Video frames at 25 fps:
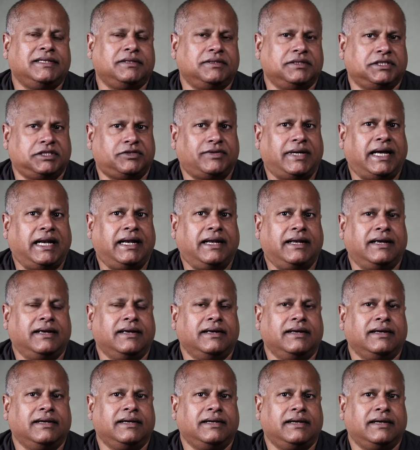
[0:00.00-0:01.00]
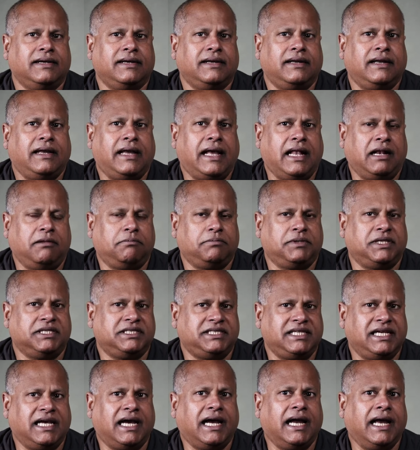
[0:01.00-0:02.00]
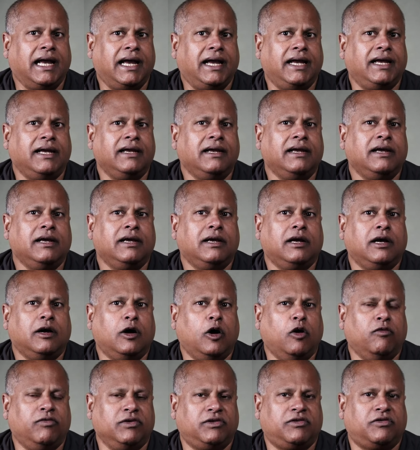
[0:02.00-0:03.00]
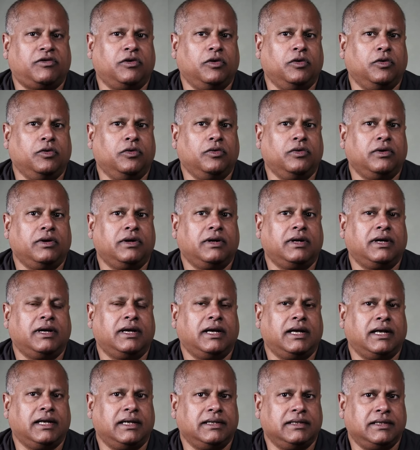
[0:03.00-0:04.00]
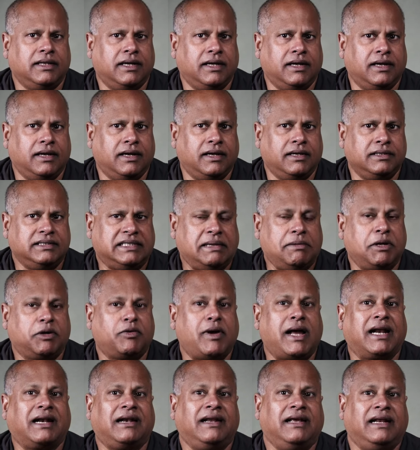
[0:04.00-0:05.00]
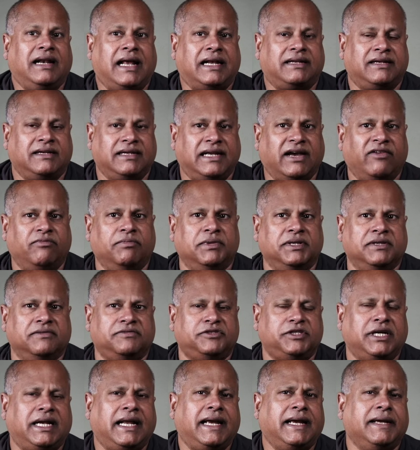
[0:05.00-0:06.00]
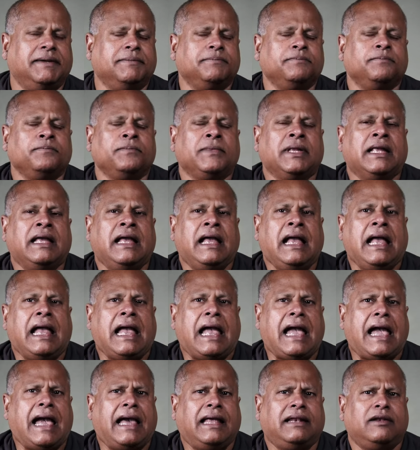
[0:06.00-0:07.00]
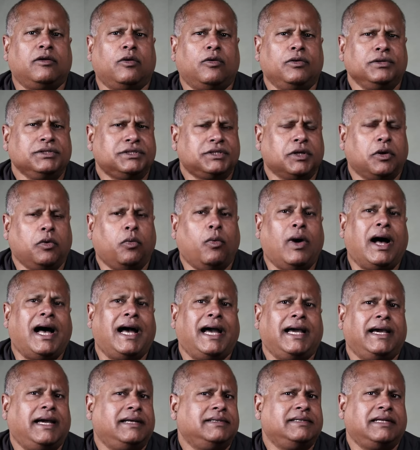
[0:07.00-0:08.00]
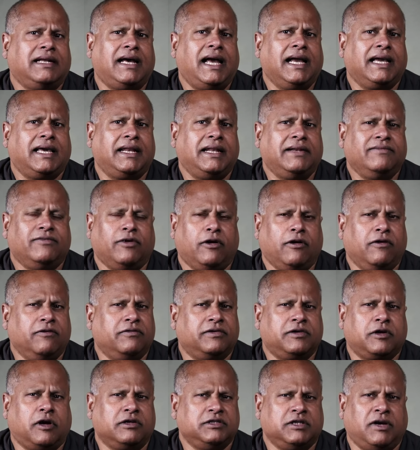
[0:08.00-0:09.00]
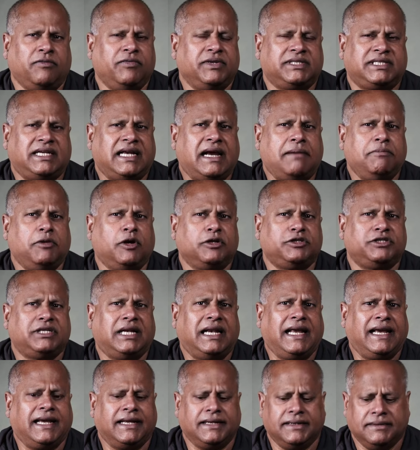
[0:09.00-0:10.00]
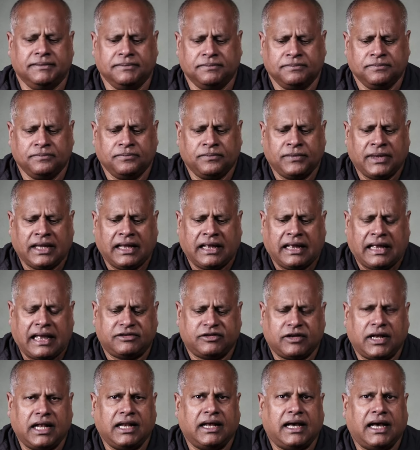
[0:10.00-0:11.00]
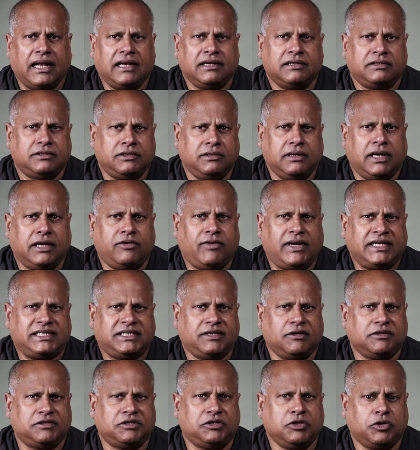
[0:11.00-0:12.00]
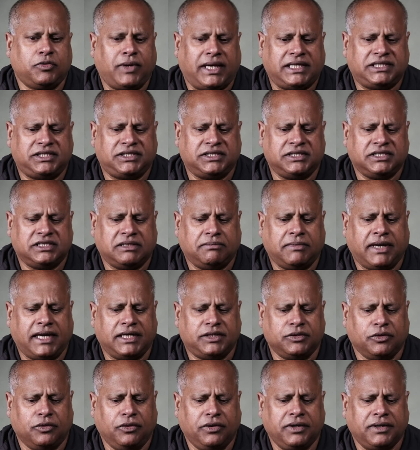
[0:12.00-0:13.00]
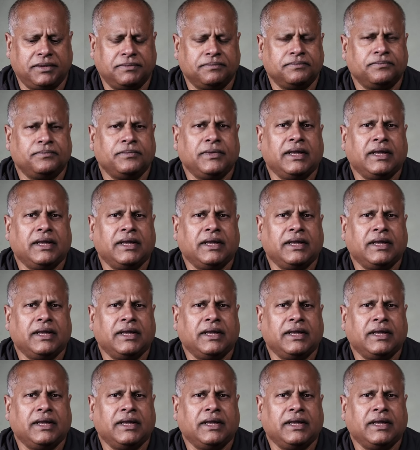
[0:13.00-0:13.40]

did Australia help the CIA overthrow the democratically elected government of Chile? And also, why did I get involved? Because obviously I'm not Chilean. So I'll address those two questions in my talk.